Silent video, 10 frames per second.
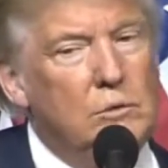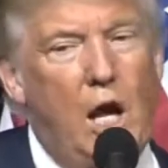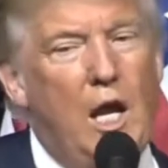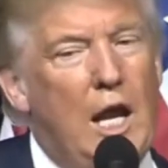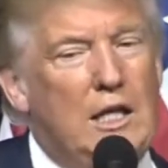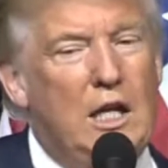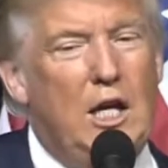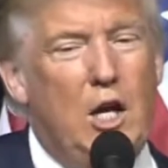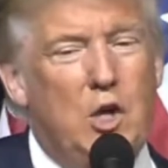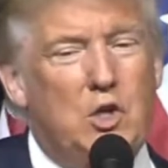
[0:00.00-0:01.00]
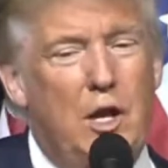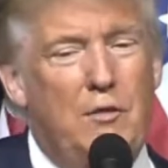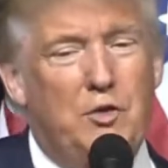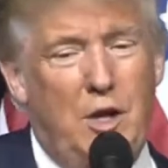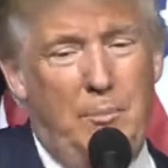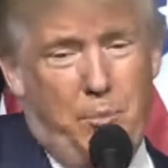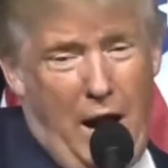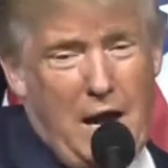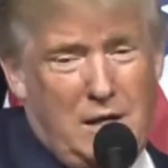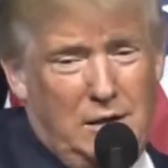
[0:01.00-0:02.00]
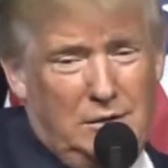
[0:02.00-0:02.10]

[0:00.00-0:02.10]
The Latinos love Trump, right?